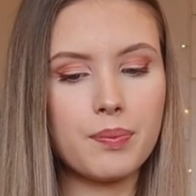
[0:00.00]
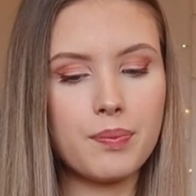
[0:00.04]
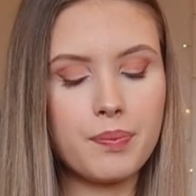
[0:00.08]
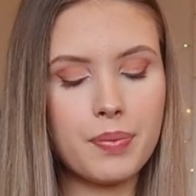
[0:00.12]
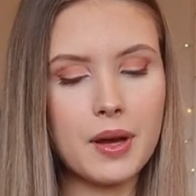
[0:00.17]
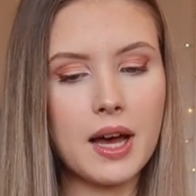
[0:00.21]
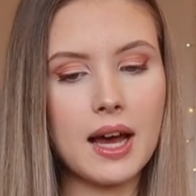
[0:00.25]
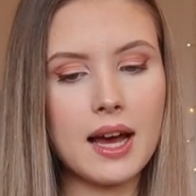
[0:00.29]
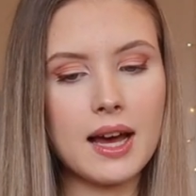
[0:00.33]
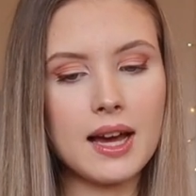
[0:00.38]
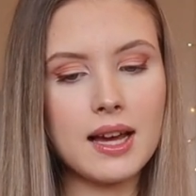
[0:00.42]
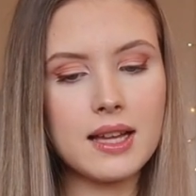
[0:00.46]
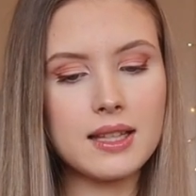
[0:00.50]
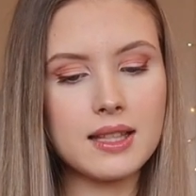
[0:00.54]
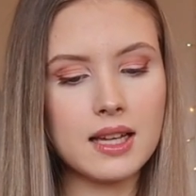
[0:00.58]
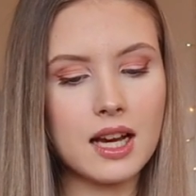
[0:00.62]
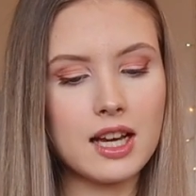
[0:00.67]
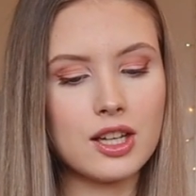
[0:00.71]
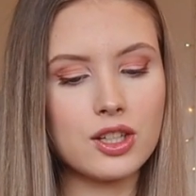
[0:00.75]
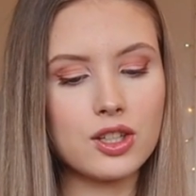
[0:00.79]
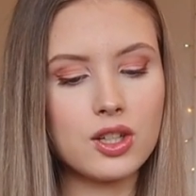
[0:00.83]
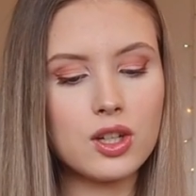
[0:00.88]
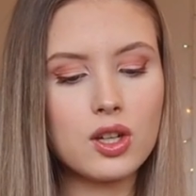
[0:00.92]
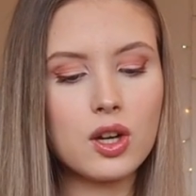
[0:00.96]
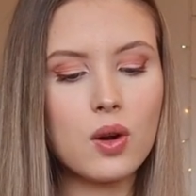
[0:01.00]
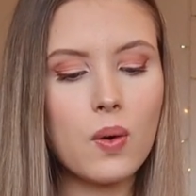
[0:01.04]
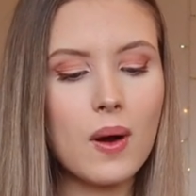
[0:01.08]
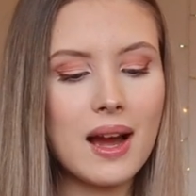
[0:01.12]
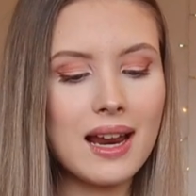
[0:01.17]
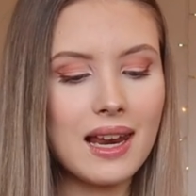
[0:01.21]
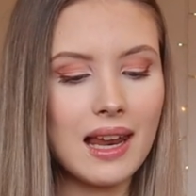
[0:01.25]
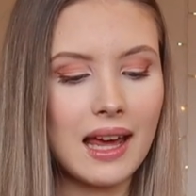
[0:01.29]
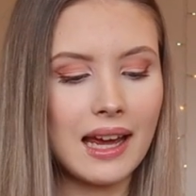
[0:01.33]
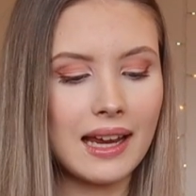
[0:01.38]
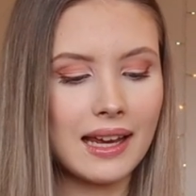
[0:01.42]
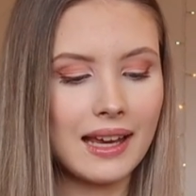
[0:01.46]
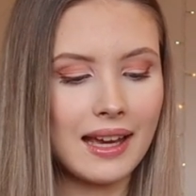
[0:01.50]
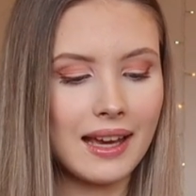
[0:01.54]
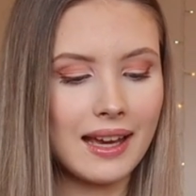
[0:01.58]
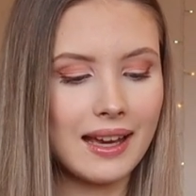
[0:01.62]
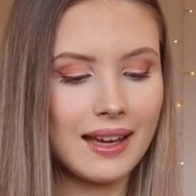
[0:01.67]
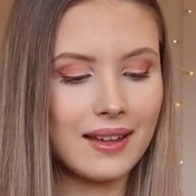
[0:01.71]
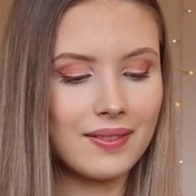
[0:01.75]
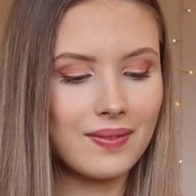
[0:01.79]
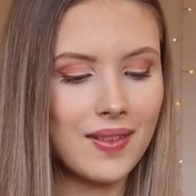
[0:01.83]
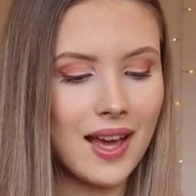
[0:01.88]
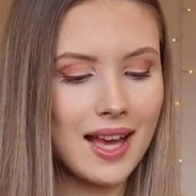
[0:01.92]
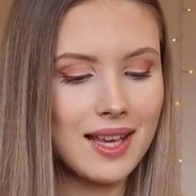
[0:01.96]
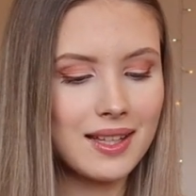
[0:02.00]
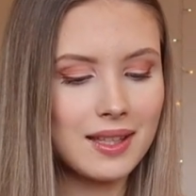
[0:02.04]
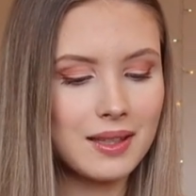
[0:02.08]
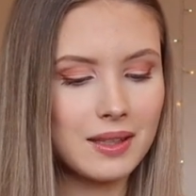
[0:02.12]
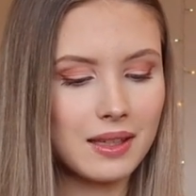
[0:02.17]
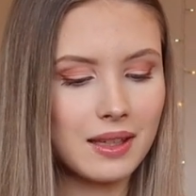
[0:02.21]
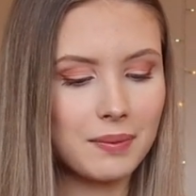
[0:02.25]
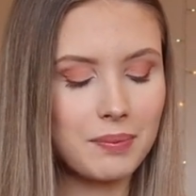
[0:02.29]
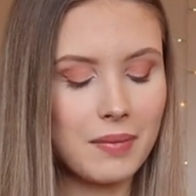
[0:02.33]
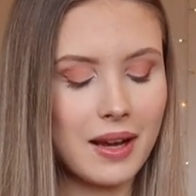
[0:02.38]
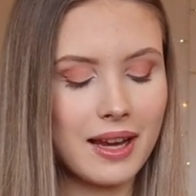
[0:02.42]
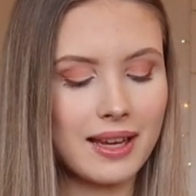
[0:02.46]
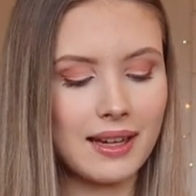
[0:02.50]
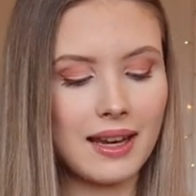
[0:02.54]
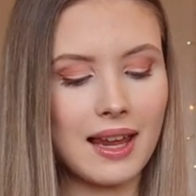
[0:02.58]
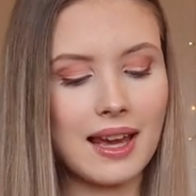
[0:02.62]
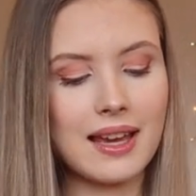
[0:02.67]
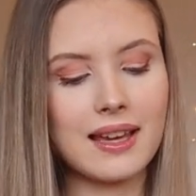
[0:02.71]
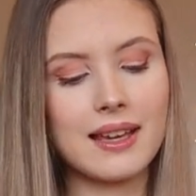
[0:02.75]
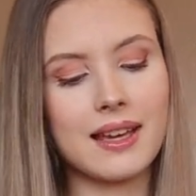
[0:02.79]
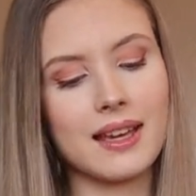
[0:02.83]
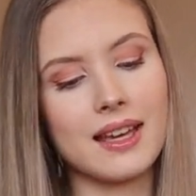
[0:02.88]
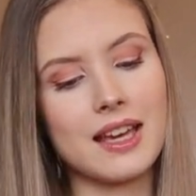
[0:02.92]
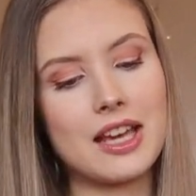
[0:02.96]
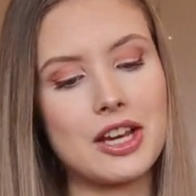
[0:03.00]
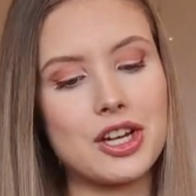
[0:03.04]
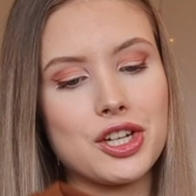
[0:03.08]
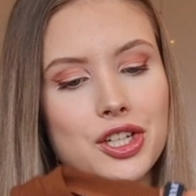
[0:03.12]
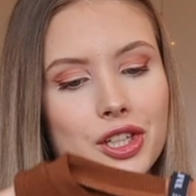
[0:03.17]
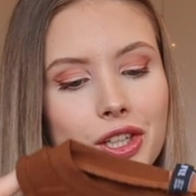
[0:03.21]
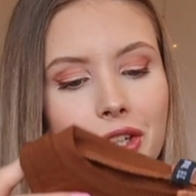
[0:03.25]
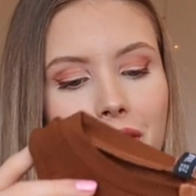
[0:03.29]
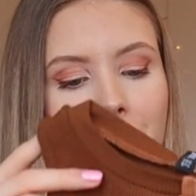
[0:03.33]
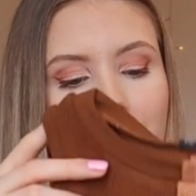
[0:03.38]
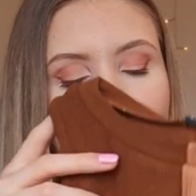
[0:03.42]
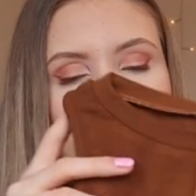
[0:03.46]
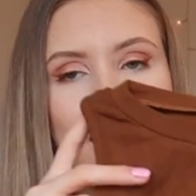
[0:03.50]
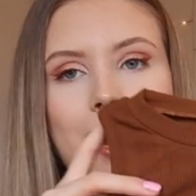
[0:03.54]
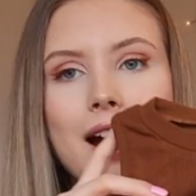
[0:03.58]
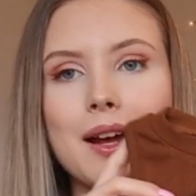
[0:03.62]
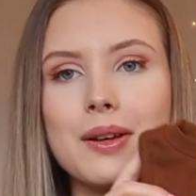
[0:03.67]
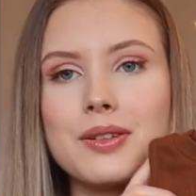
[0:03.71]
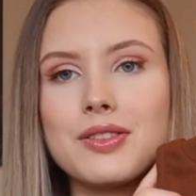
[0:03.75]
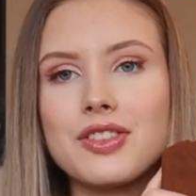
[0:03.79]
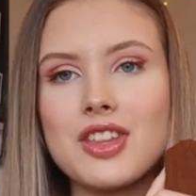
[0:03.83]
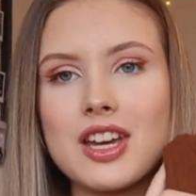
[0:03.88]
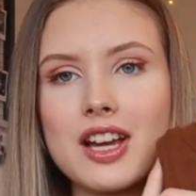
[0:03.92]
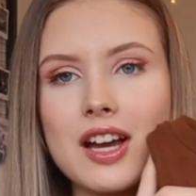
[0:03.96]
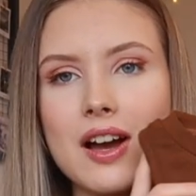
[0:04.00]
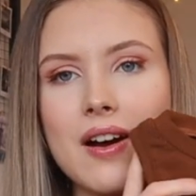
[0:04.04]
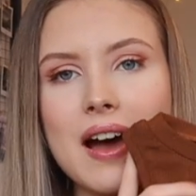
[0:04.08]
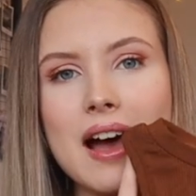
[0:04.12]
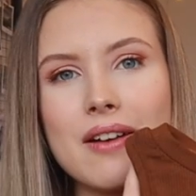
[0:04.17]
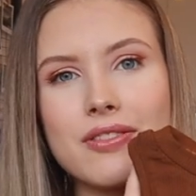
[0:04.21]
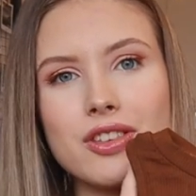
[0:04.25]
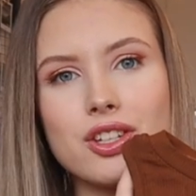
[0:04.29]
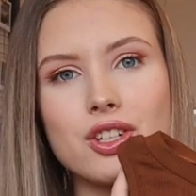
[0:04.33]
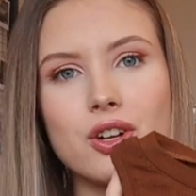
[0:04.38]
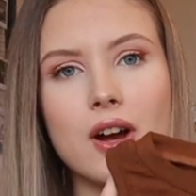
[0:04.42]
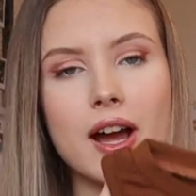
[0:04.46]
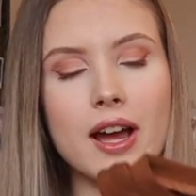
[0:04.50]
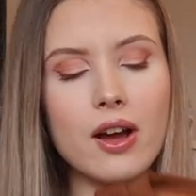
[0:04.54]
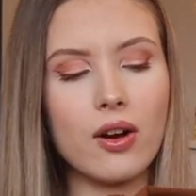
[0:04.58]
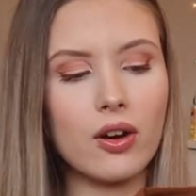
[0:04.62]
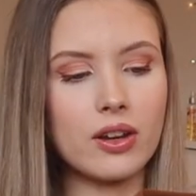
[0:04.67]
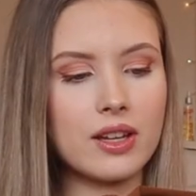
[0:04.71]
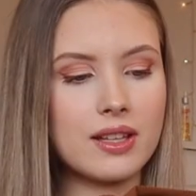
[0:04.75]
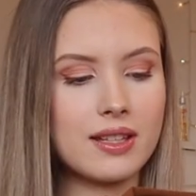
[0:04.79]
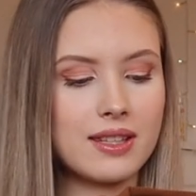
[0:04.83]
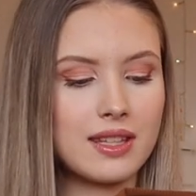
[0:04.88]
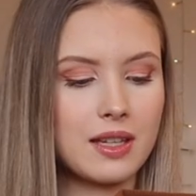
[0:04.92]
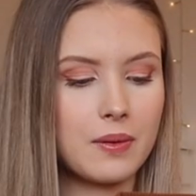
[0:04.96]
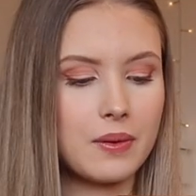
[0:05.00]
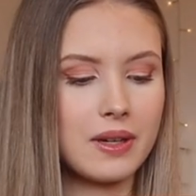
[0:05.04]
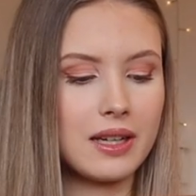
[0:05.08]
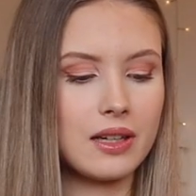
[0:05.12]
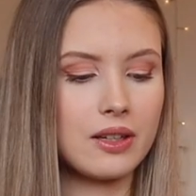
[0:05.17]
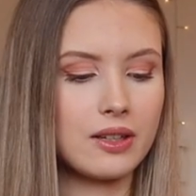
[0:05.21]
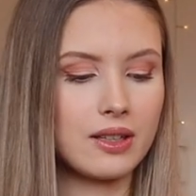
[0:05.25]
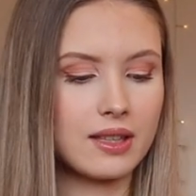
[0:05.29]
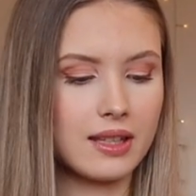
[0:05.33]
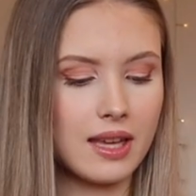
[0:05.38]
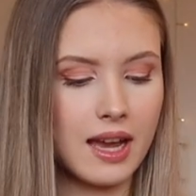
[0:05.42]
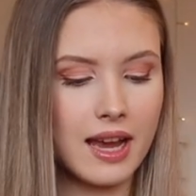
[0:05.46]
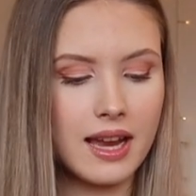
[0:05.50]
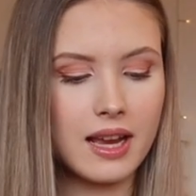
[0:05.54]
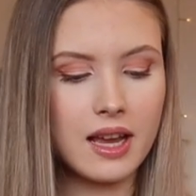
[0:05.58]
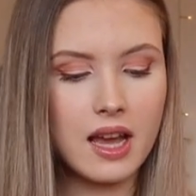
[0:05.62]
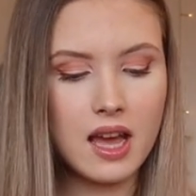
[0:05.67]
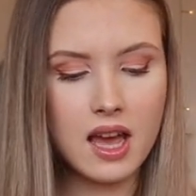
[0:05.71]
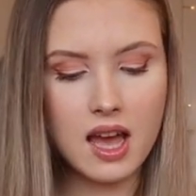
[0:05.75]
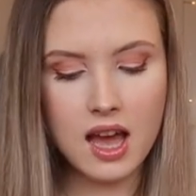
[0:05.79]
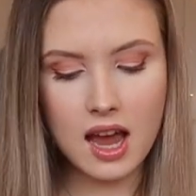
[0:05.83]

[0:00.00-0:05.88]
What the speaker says: But I do quite like it. That's my like issue. I think I'll have to try it on and see what it looks like.